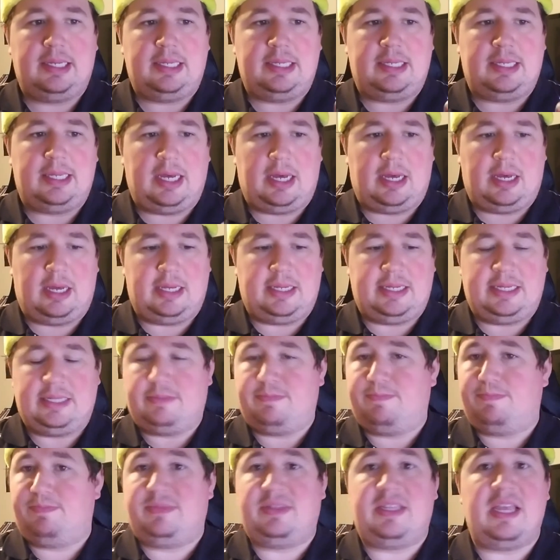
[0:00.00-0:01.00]
Uh,
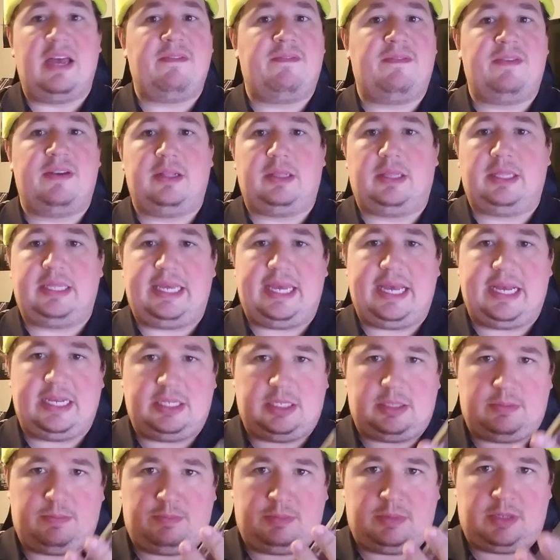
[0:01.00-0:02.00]
it definitely
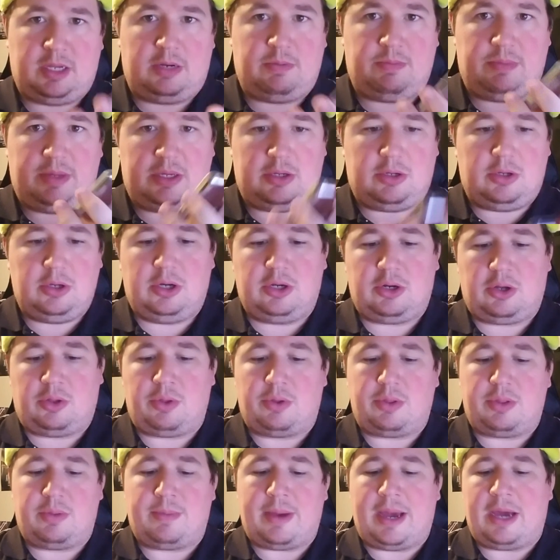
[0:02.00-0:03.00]
has done me good,
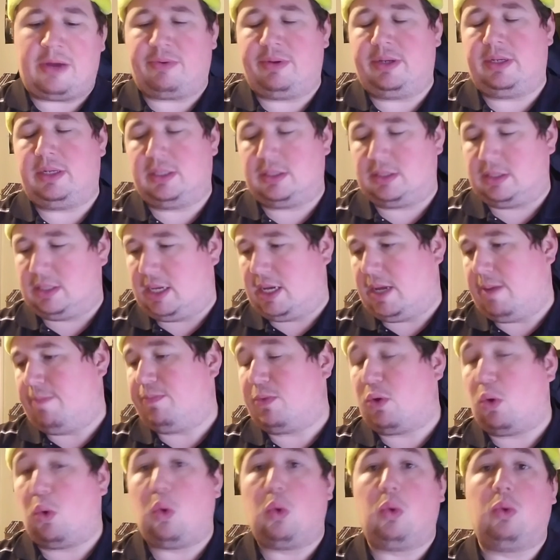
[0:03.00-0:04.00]
although the battery does not
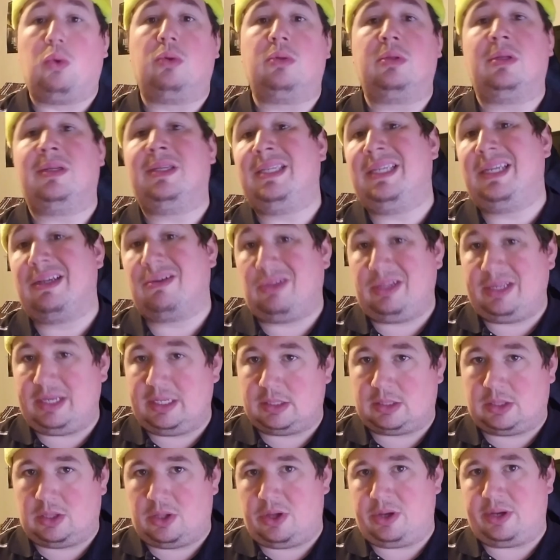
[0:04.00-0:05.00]
hold nearly
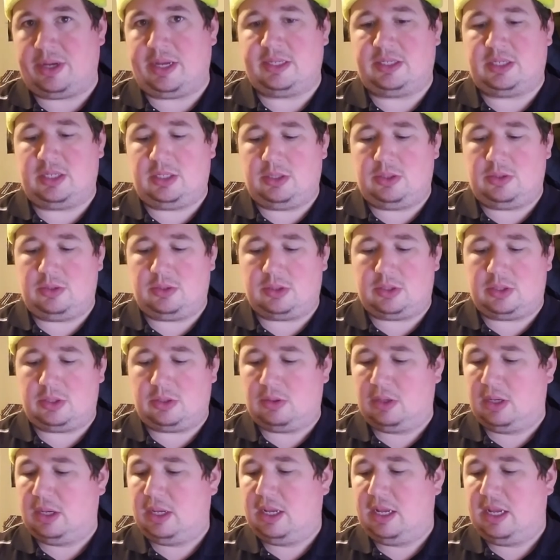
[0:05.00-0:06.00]
as long as it used
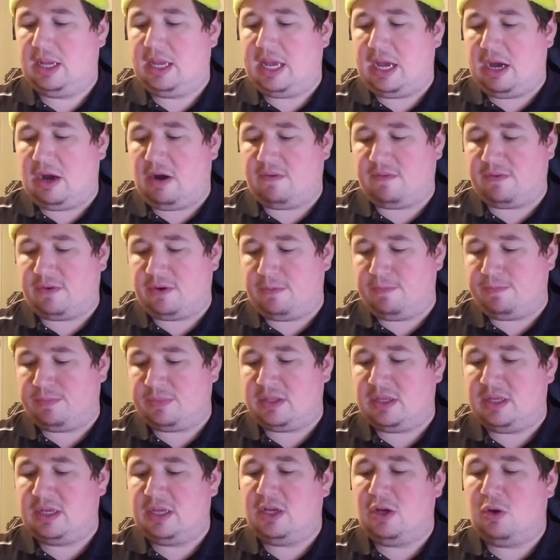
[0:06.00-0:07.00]
to. However,
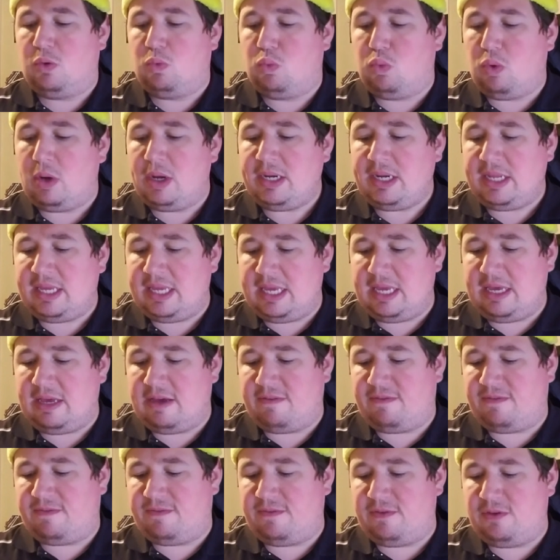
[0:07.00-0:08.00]
what
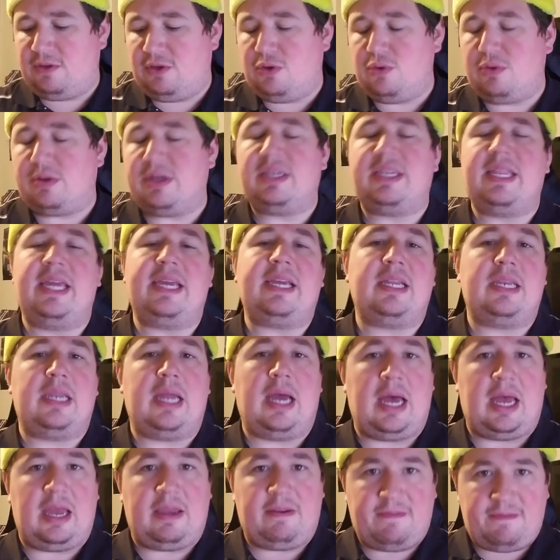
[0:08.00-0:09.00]
if you could take an
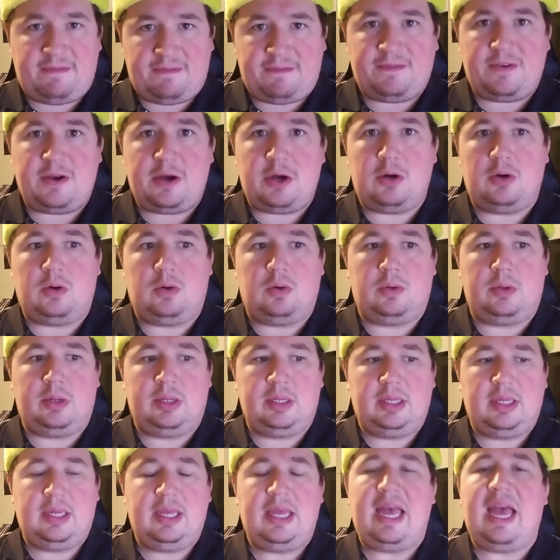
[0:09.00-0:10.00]
iPhone,
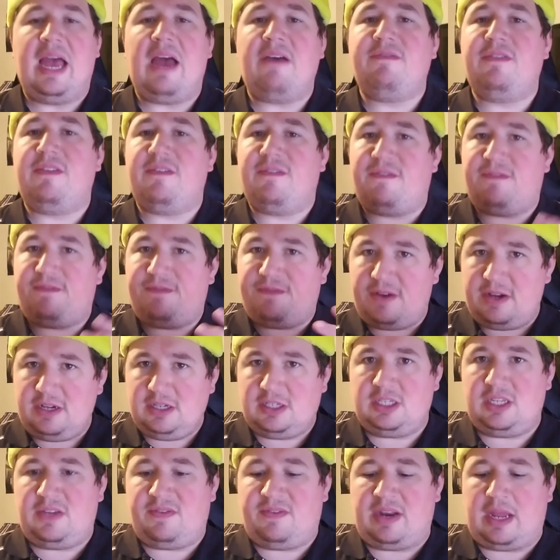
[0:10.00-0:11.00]
have the
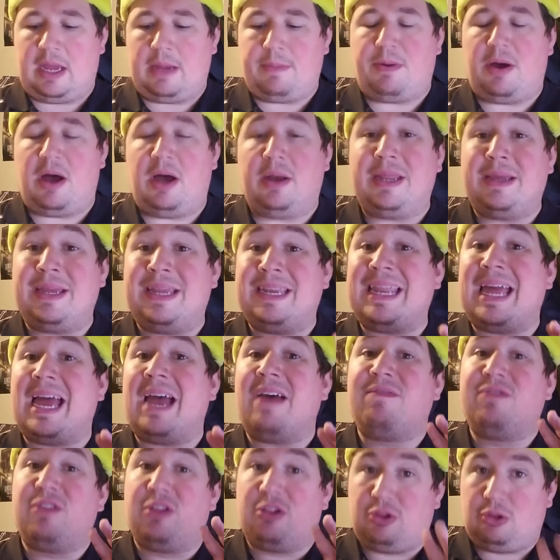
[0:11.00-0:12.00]
functions of an iPod, and
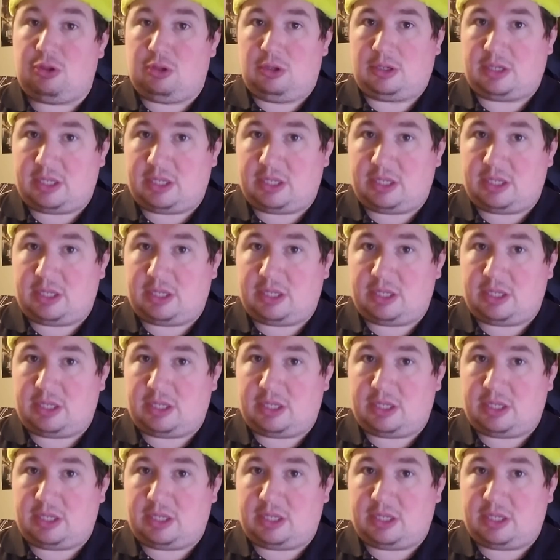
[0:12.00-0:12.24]
have the look